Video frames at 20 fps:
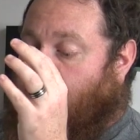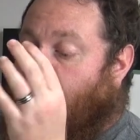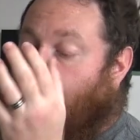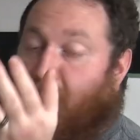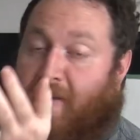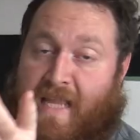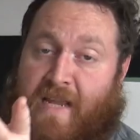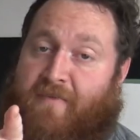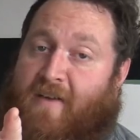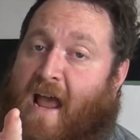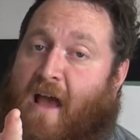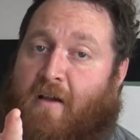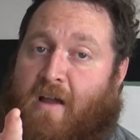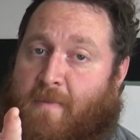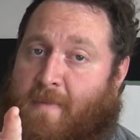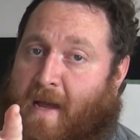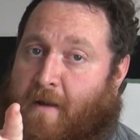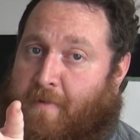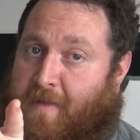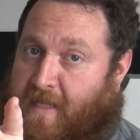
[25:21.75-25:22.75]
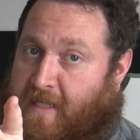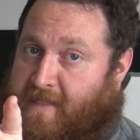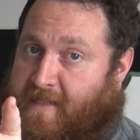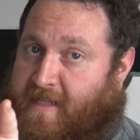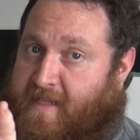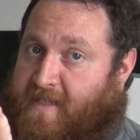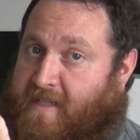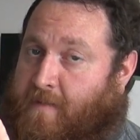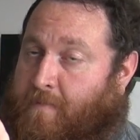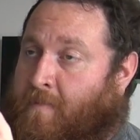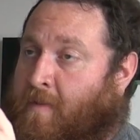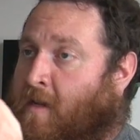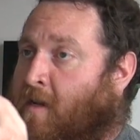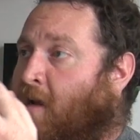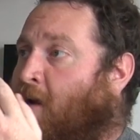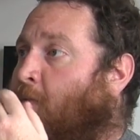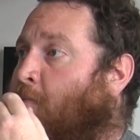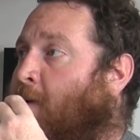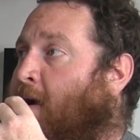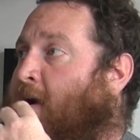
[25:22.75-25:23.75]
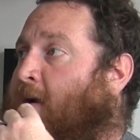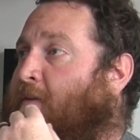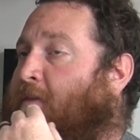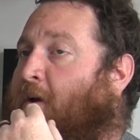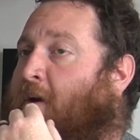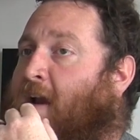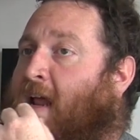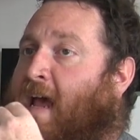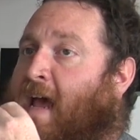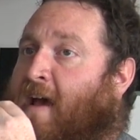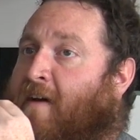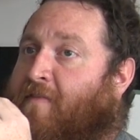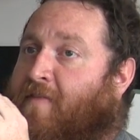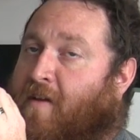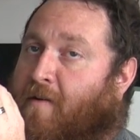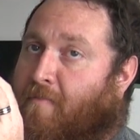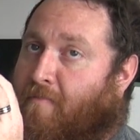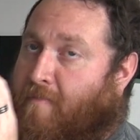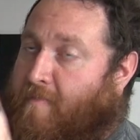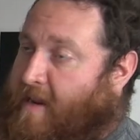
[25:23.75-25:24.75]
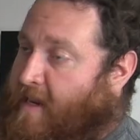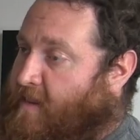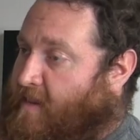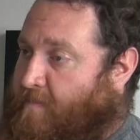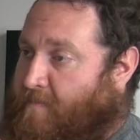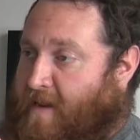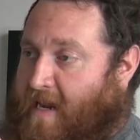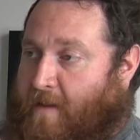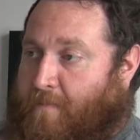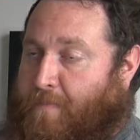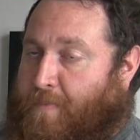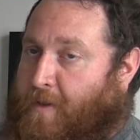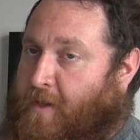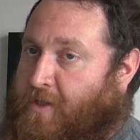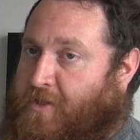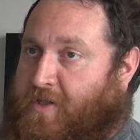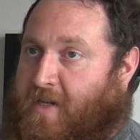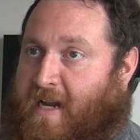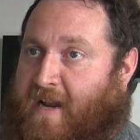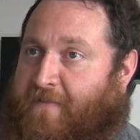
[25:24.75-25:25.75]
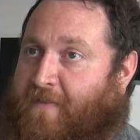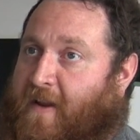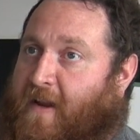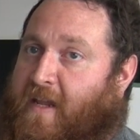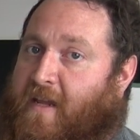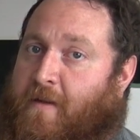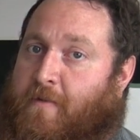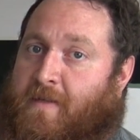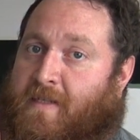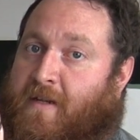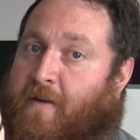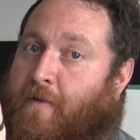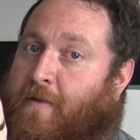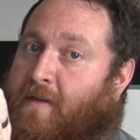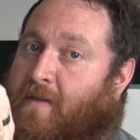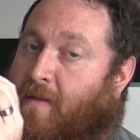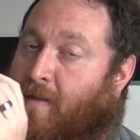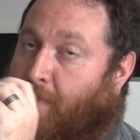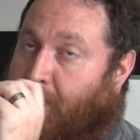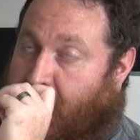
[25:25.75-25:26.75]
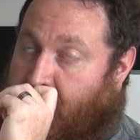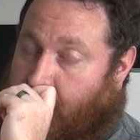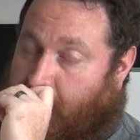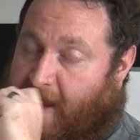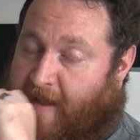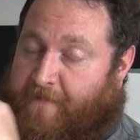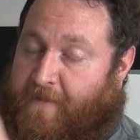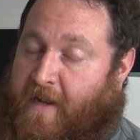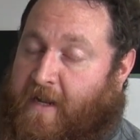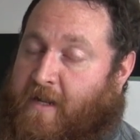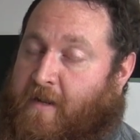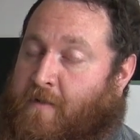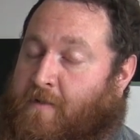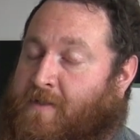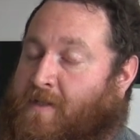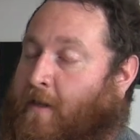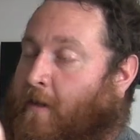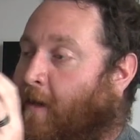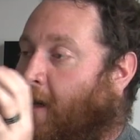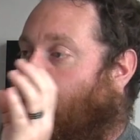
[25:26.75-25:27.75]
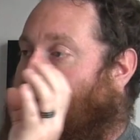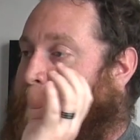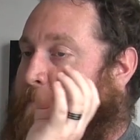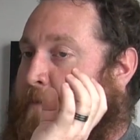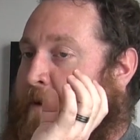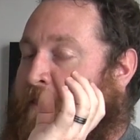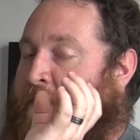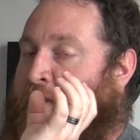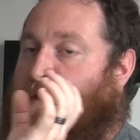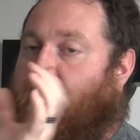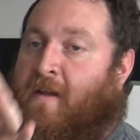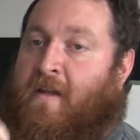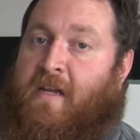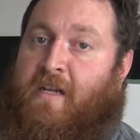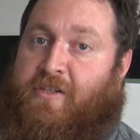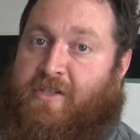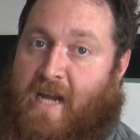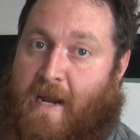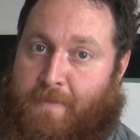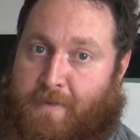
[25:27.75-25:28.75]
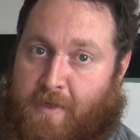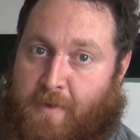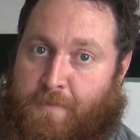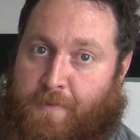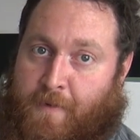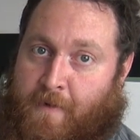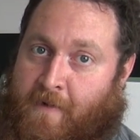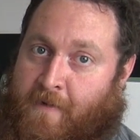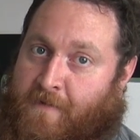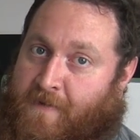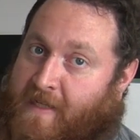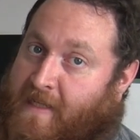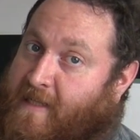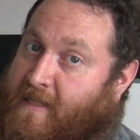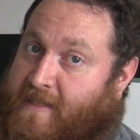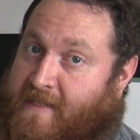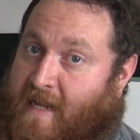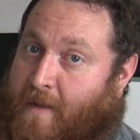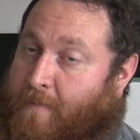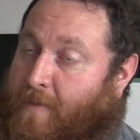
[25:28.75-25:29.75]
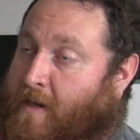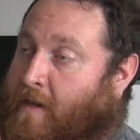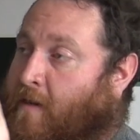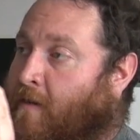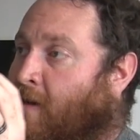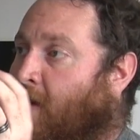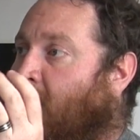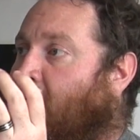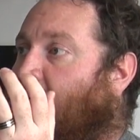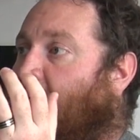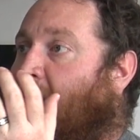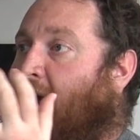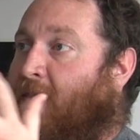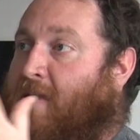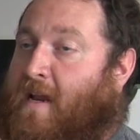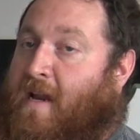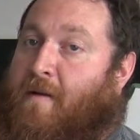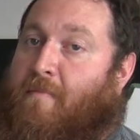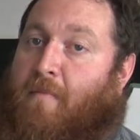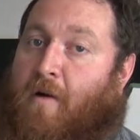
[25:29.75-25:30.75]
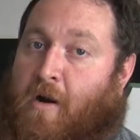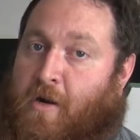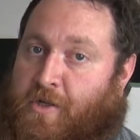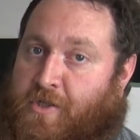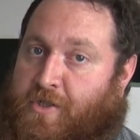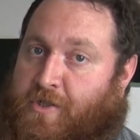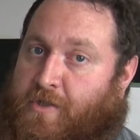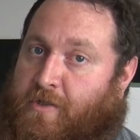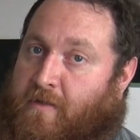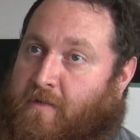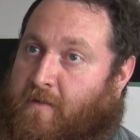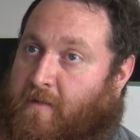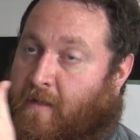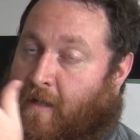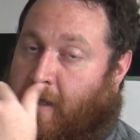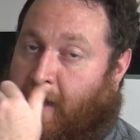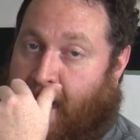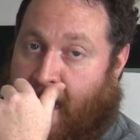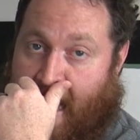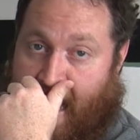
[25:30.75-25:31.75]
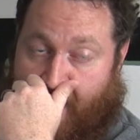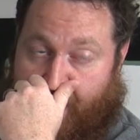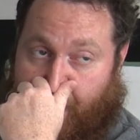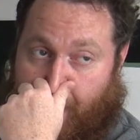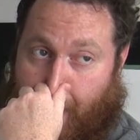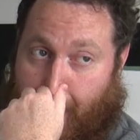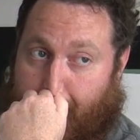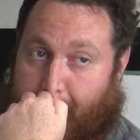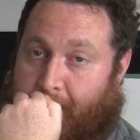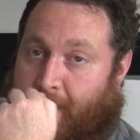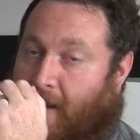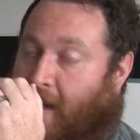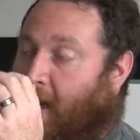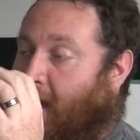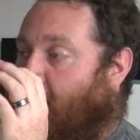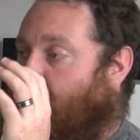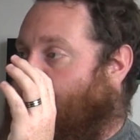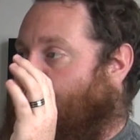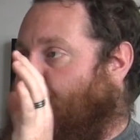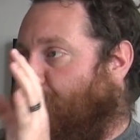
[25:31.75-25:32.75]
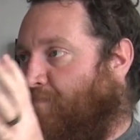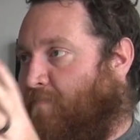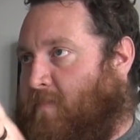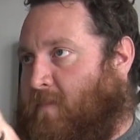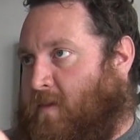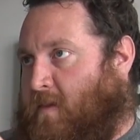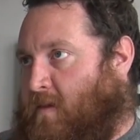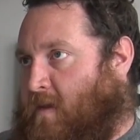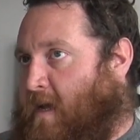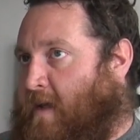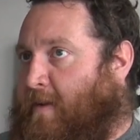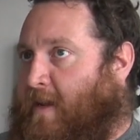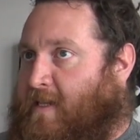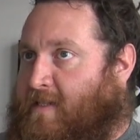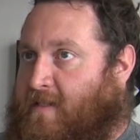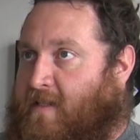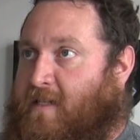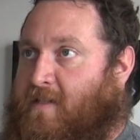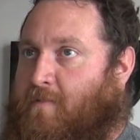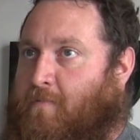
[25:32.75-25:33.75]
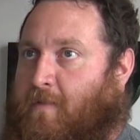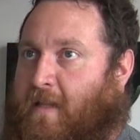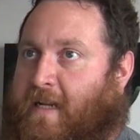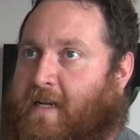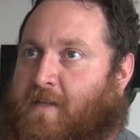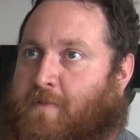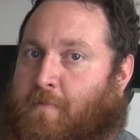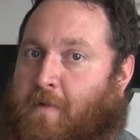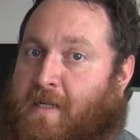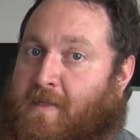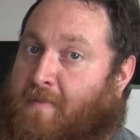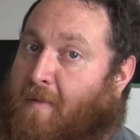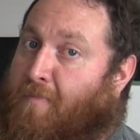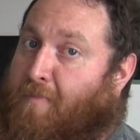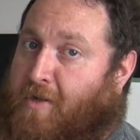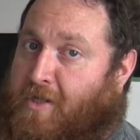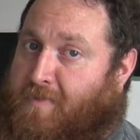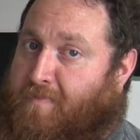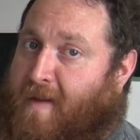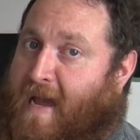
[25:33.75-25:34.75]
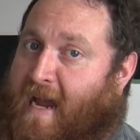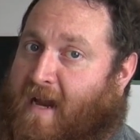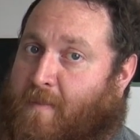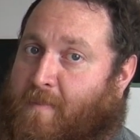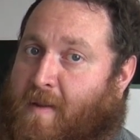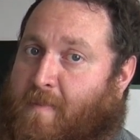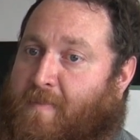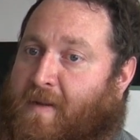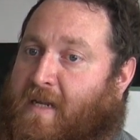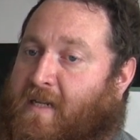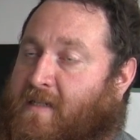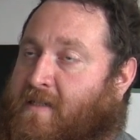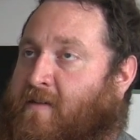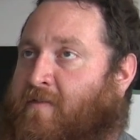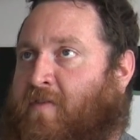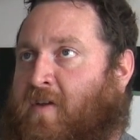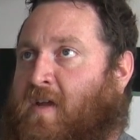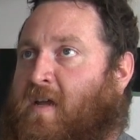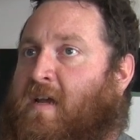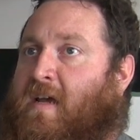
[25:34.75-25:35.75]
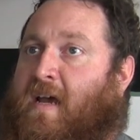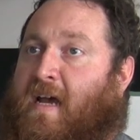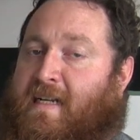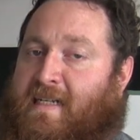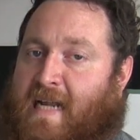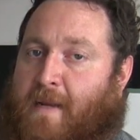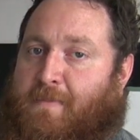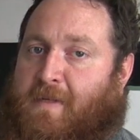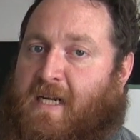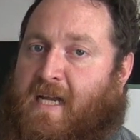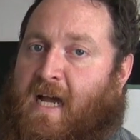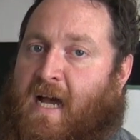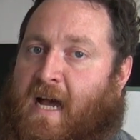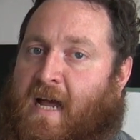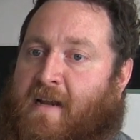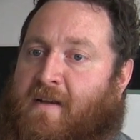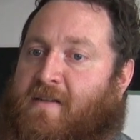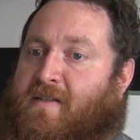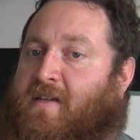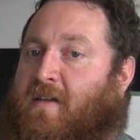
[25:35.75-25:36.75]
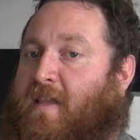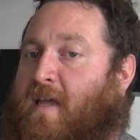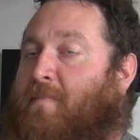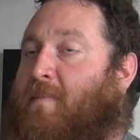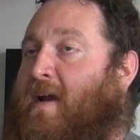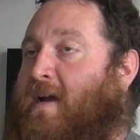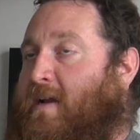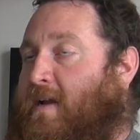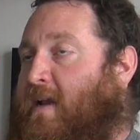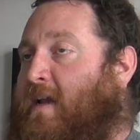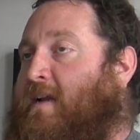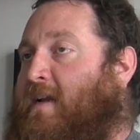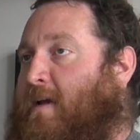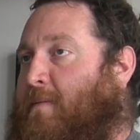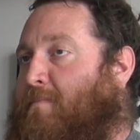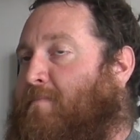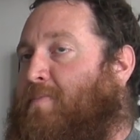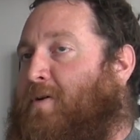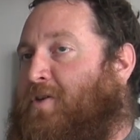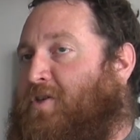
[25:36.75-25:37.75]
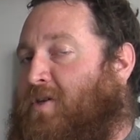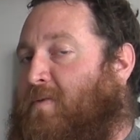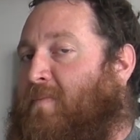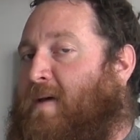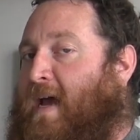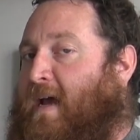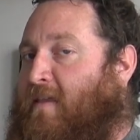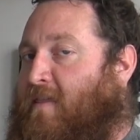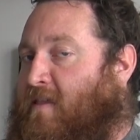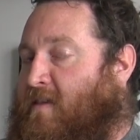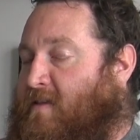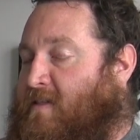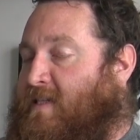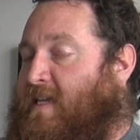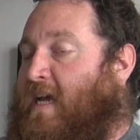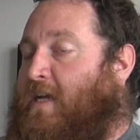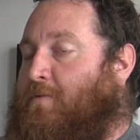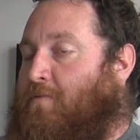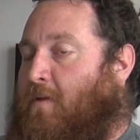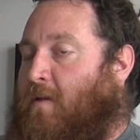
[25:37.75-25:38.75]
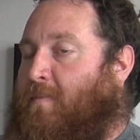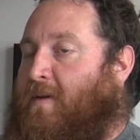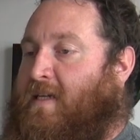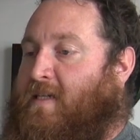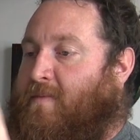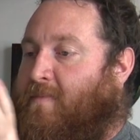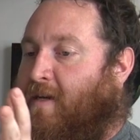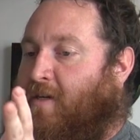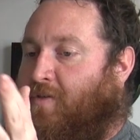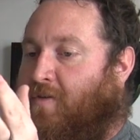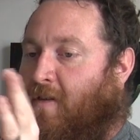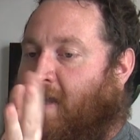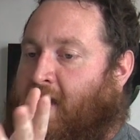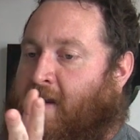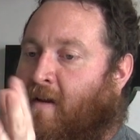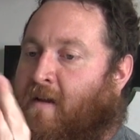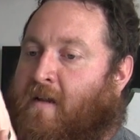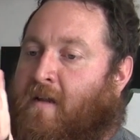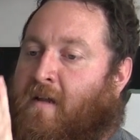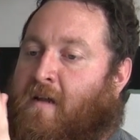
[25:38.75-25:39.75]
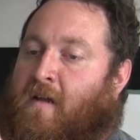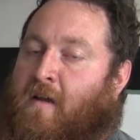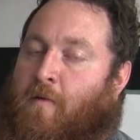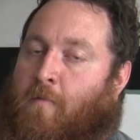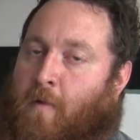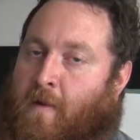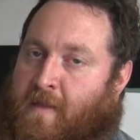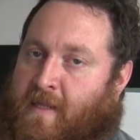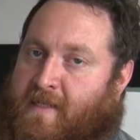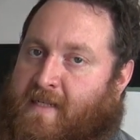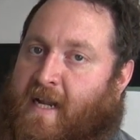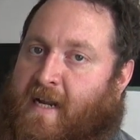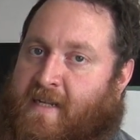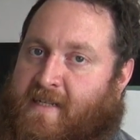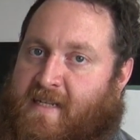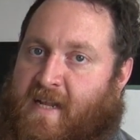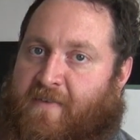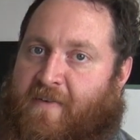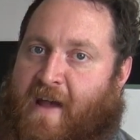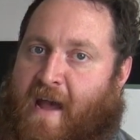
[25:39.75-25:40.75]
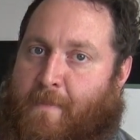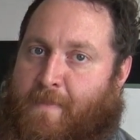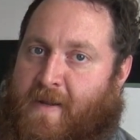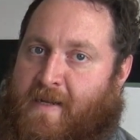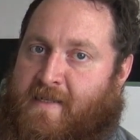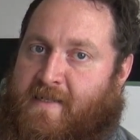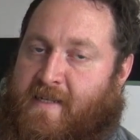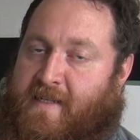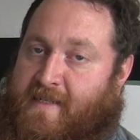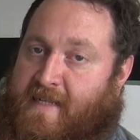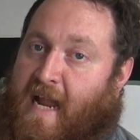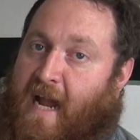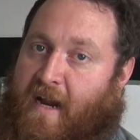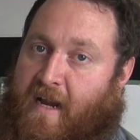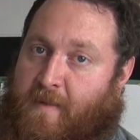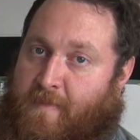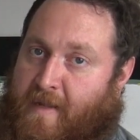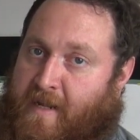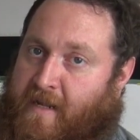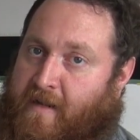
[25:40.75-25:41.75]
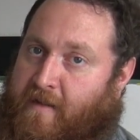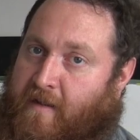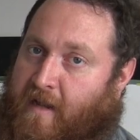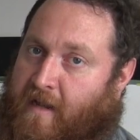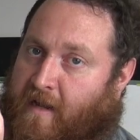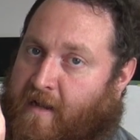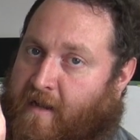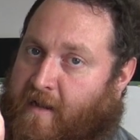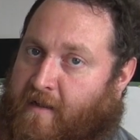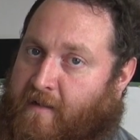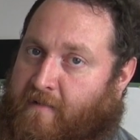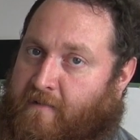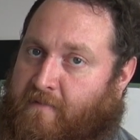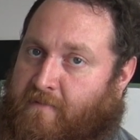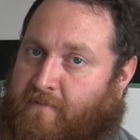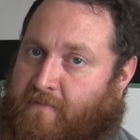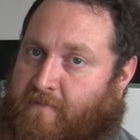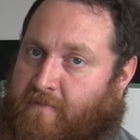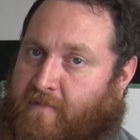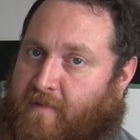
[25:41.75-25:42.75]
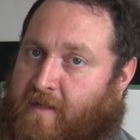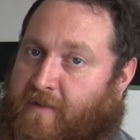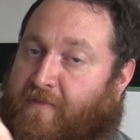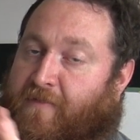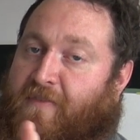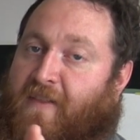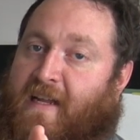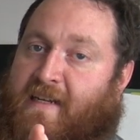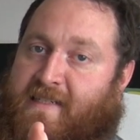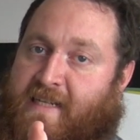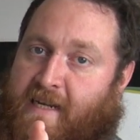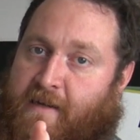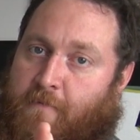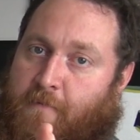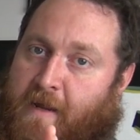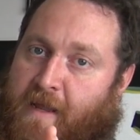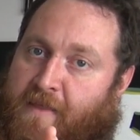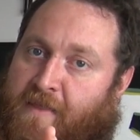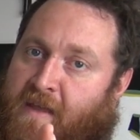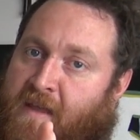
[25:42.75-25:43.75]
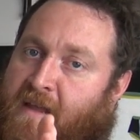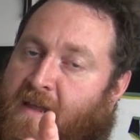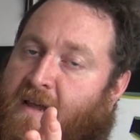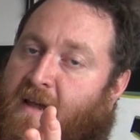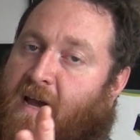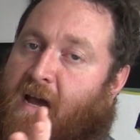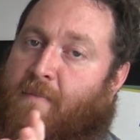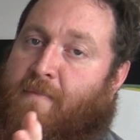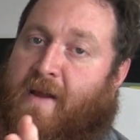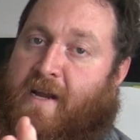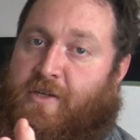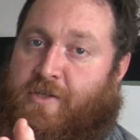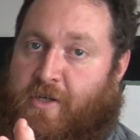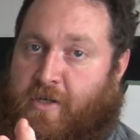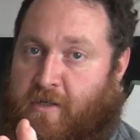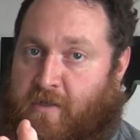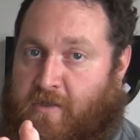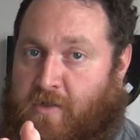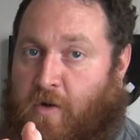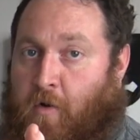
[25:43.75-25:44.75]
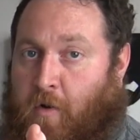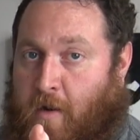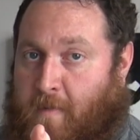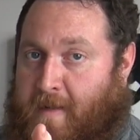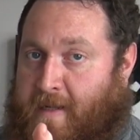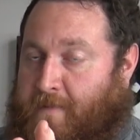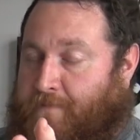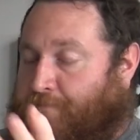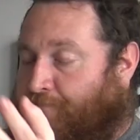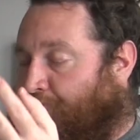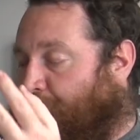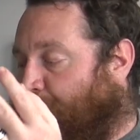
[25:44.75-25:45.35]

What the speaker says: But they've now come out with the system where they're going to have the main push and FAQ is going. The big FAQs are going to come with chapter approved in December, and then in March they're going to have one. I guess this latest one has been pushed back a bit because of Adepticon, so they might end up pushing back the schedule a bit to make sure that when this kind of stuff happens, it's not going to be conflicting with a major tournament.